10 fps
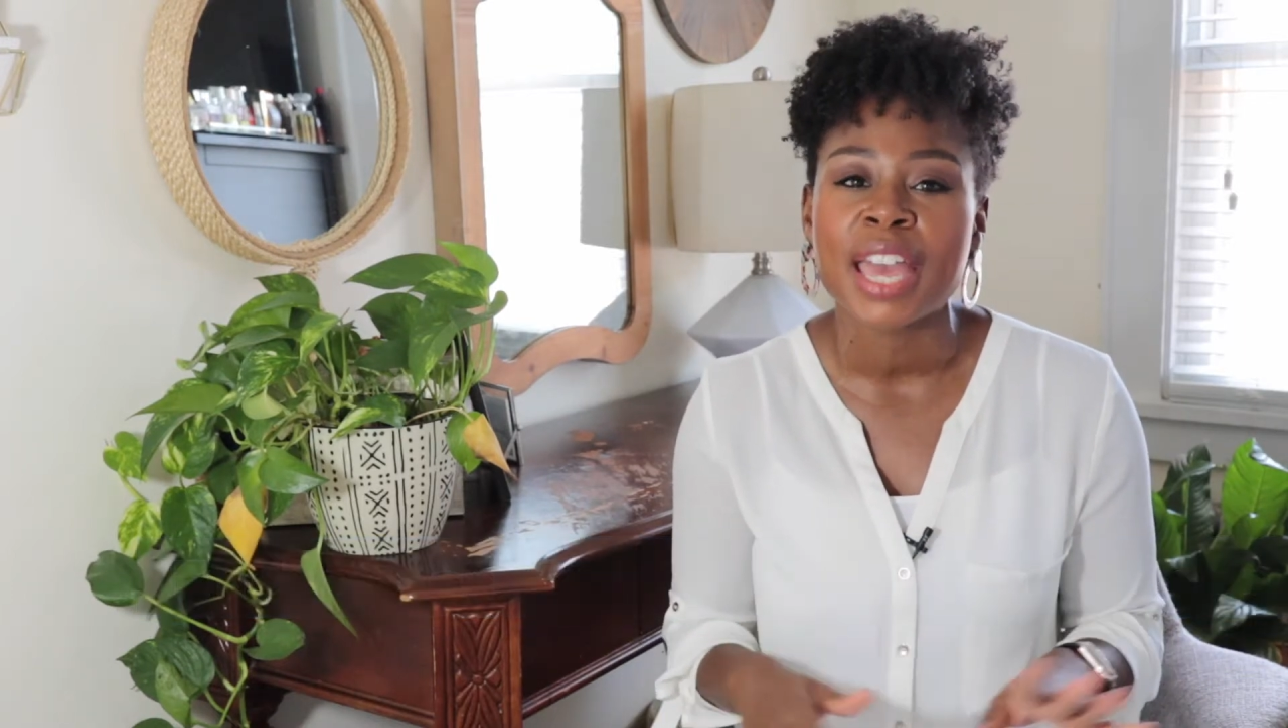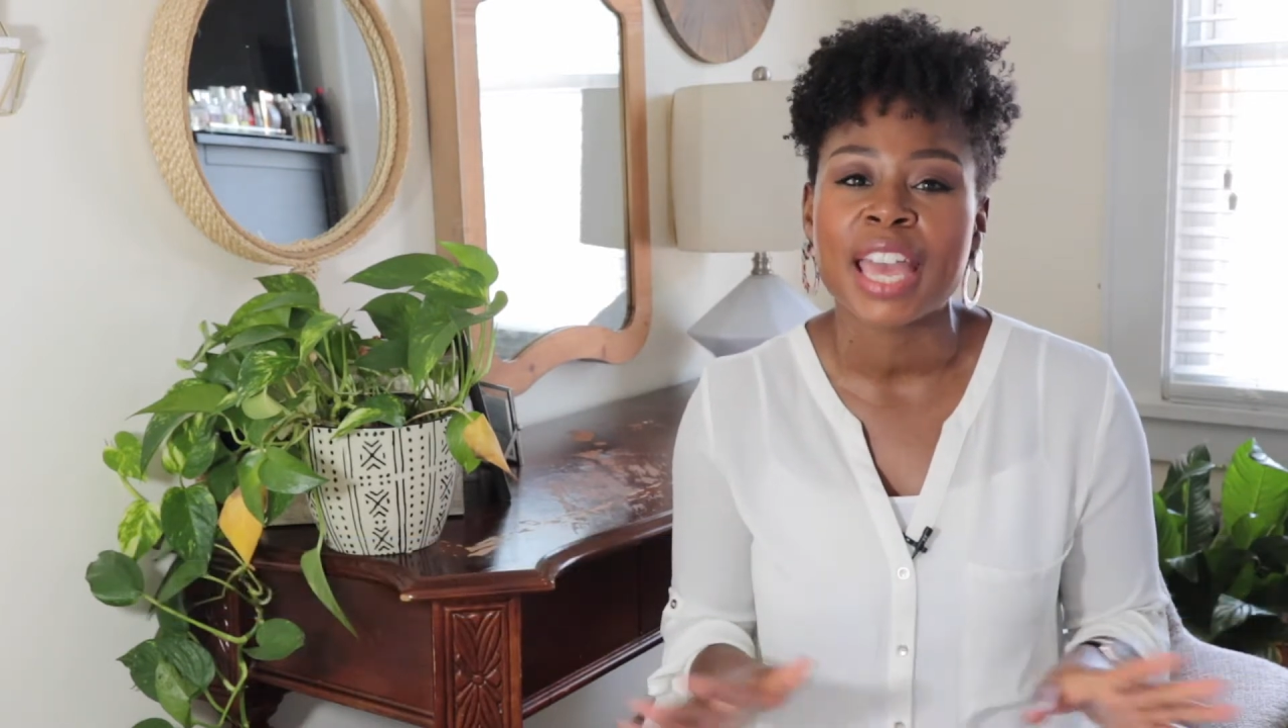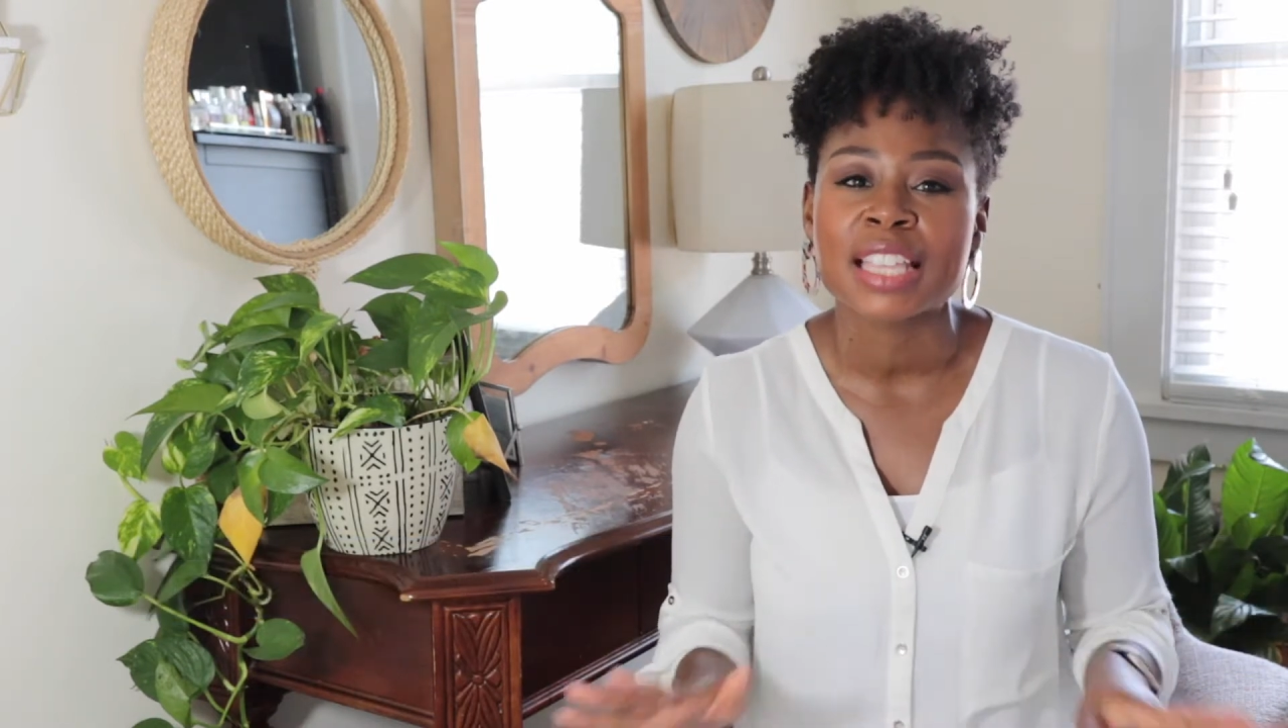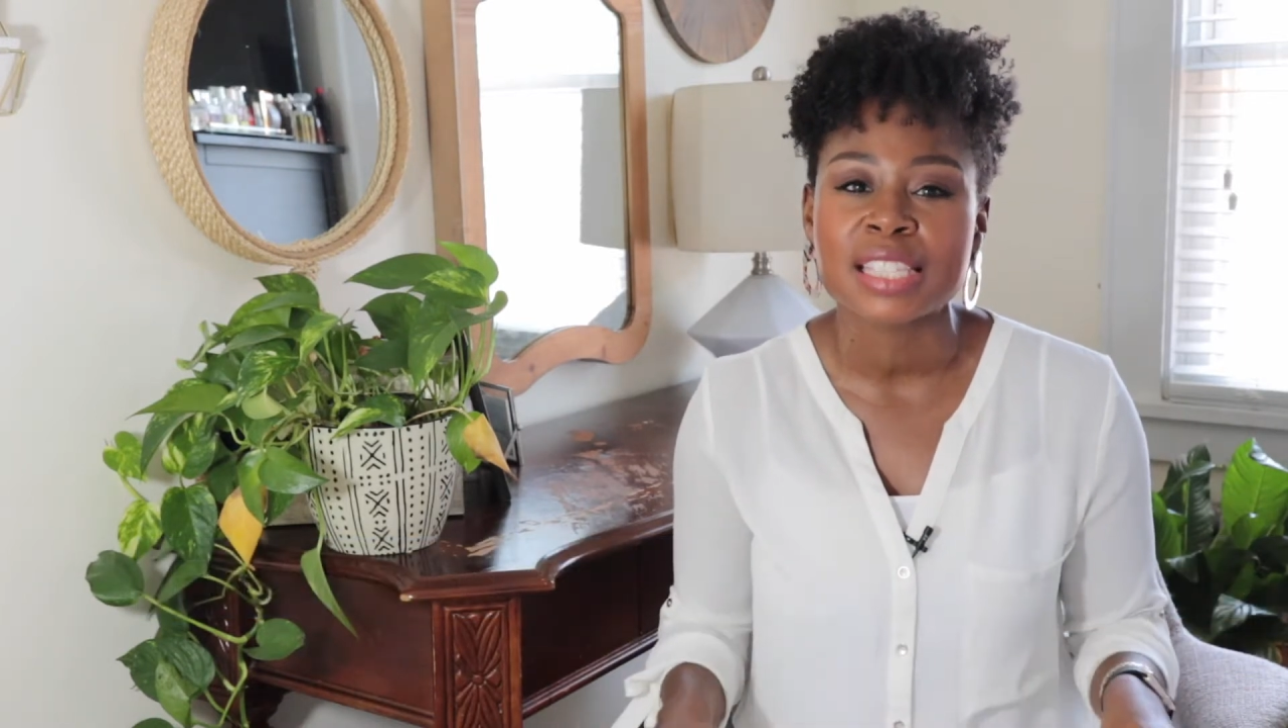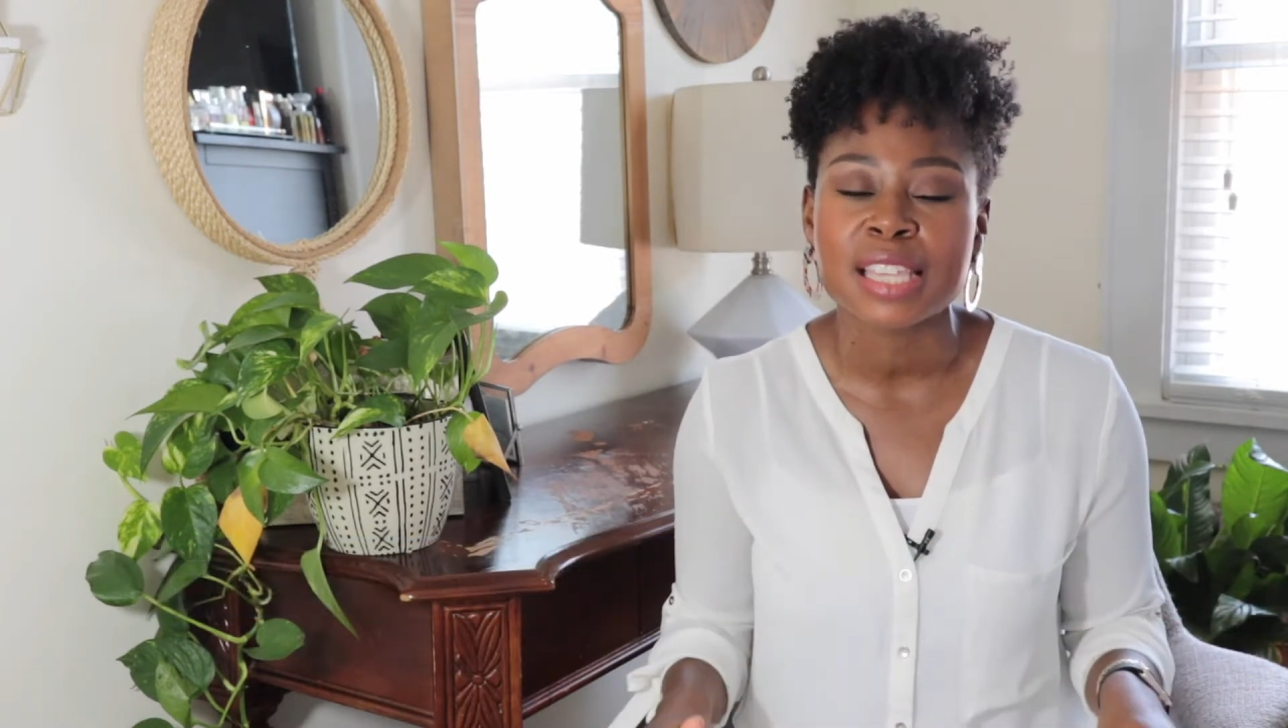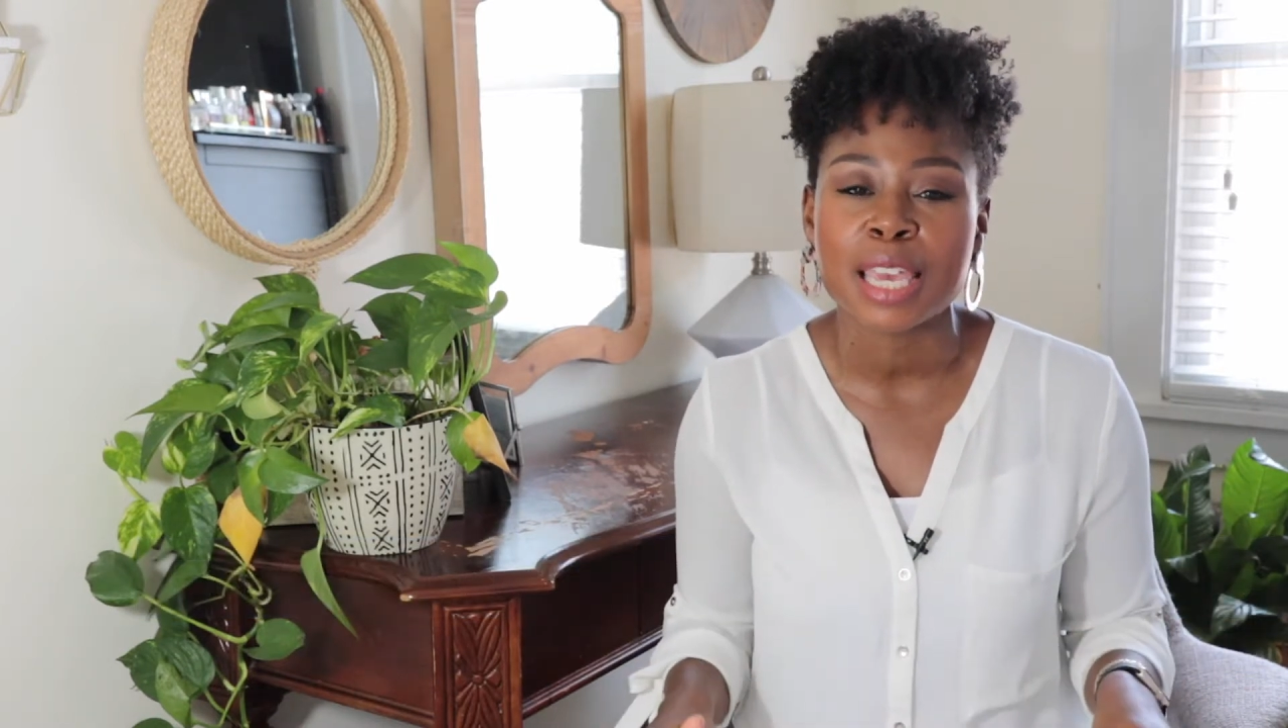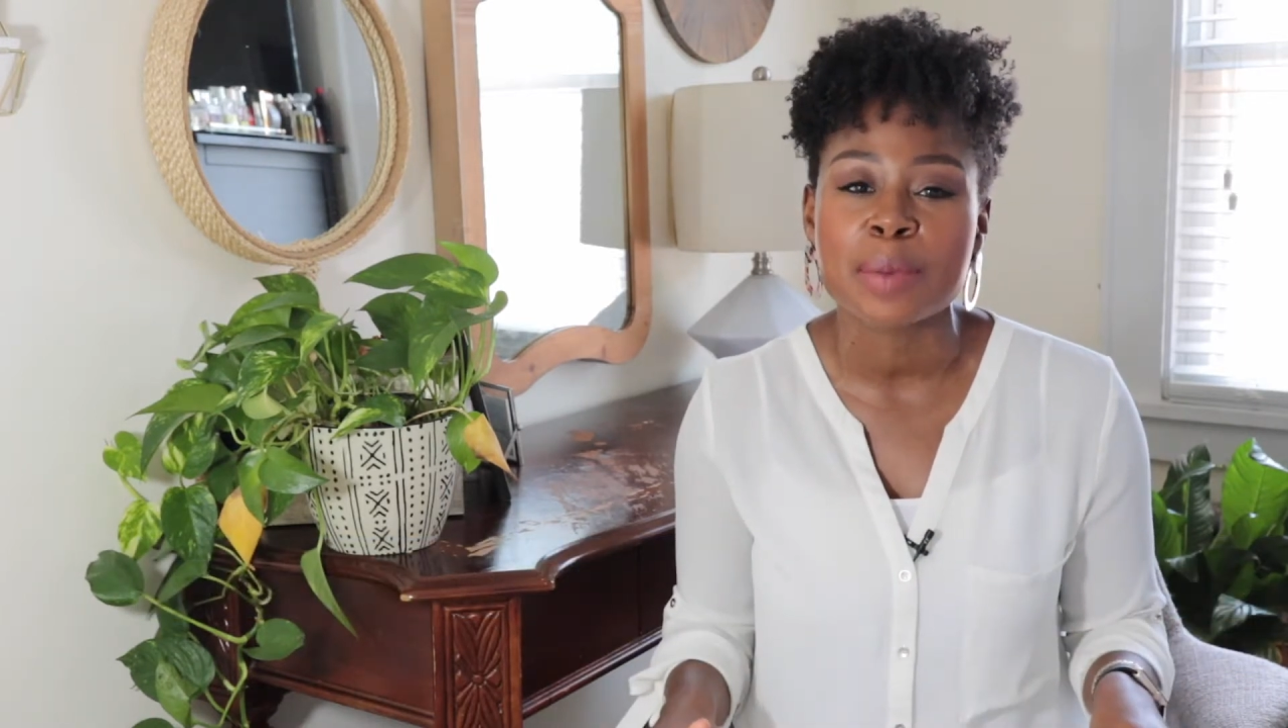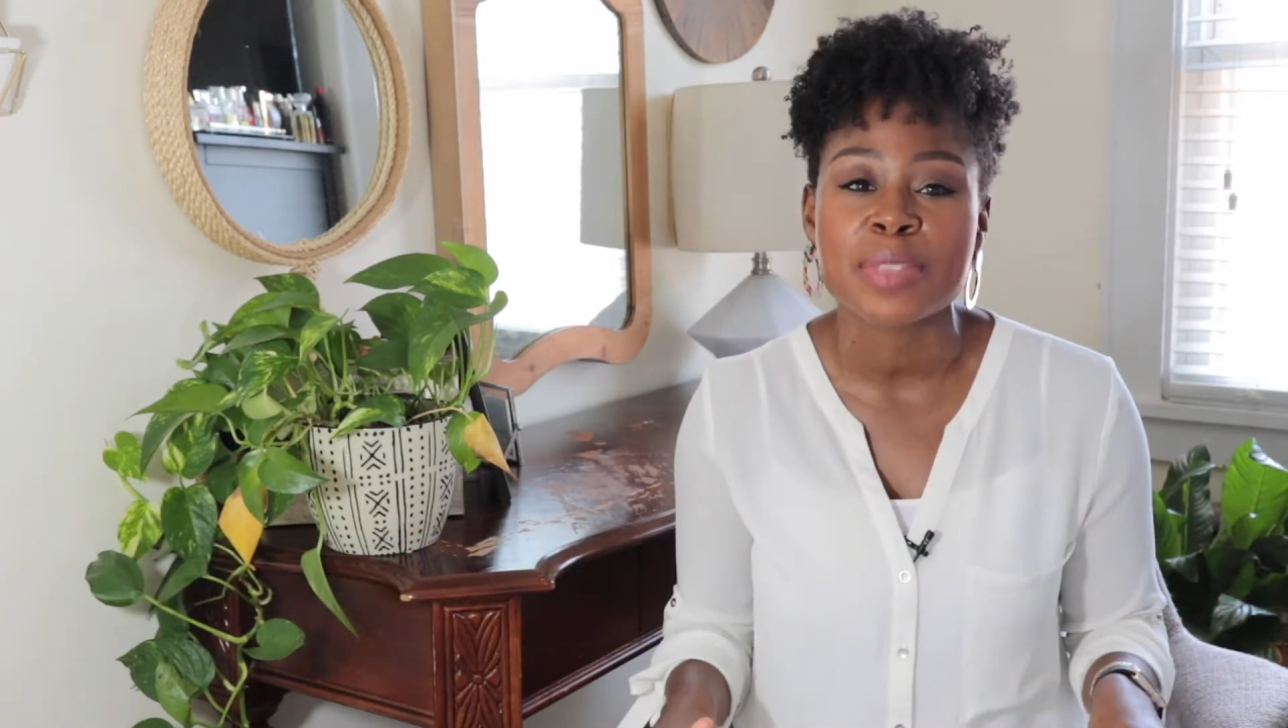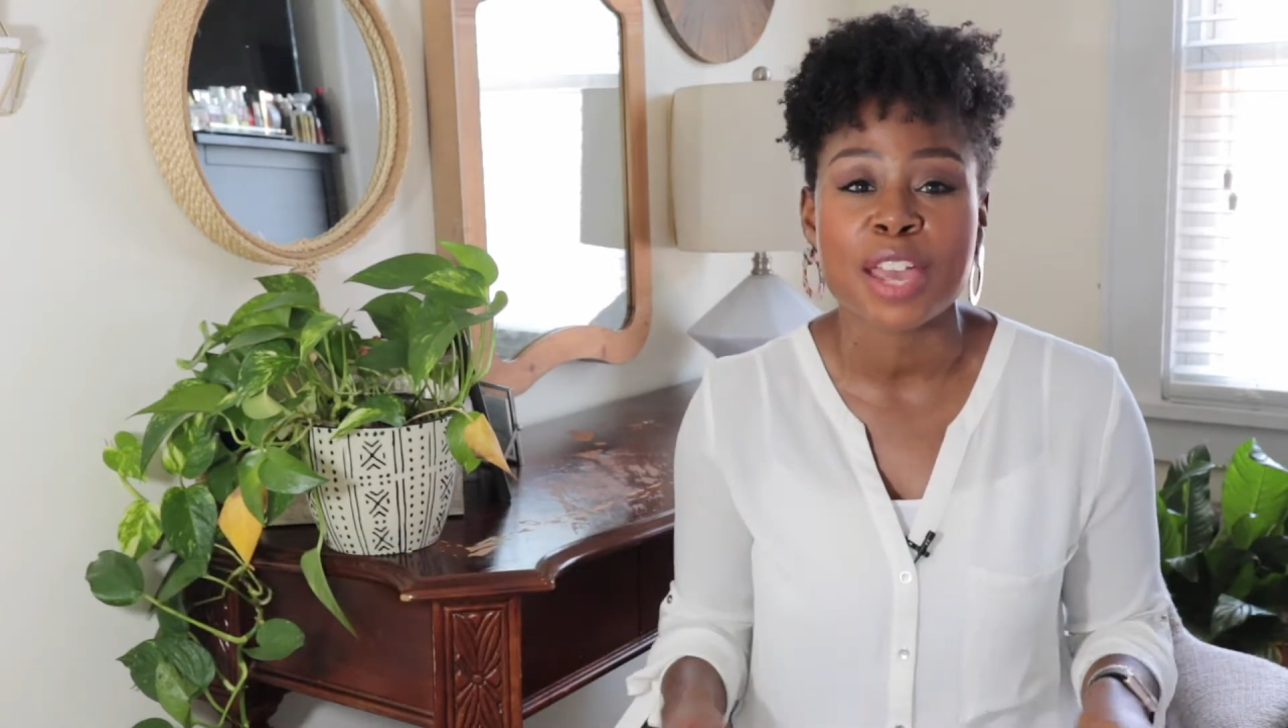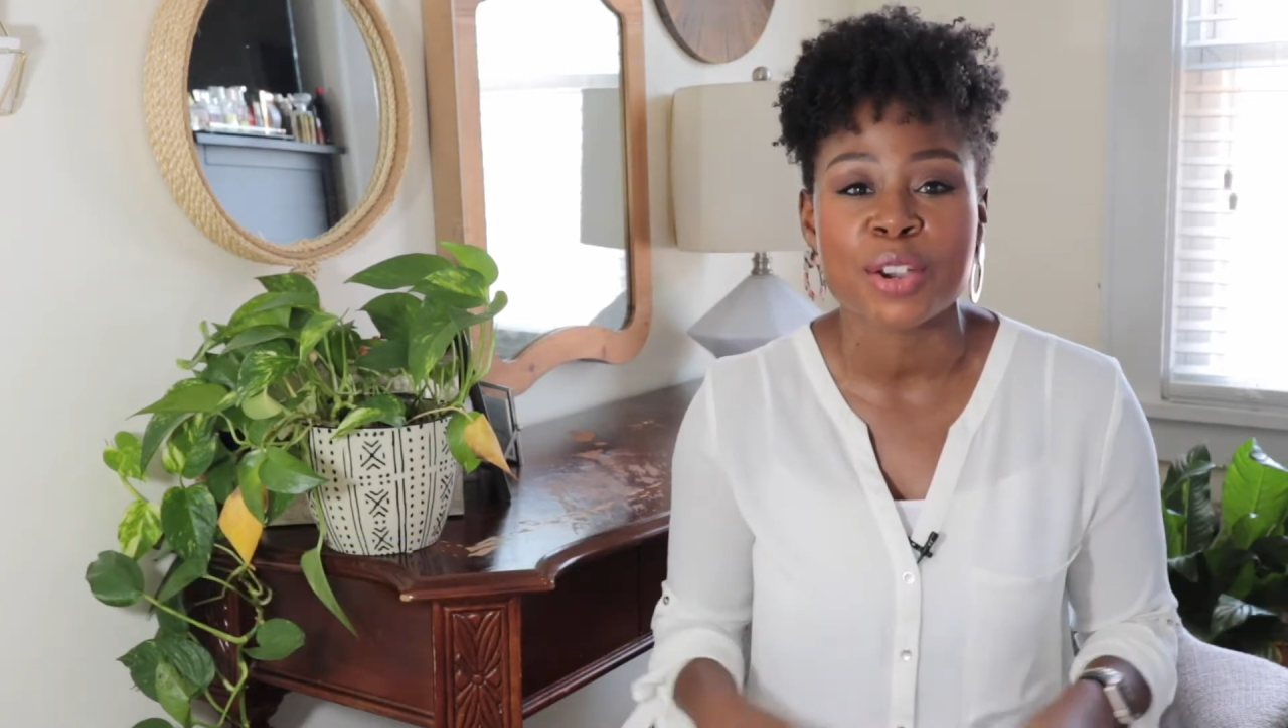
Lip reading: and scheme that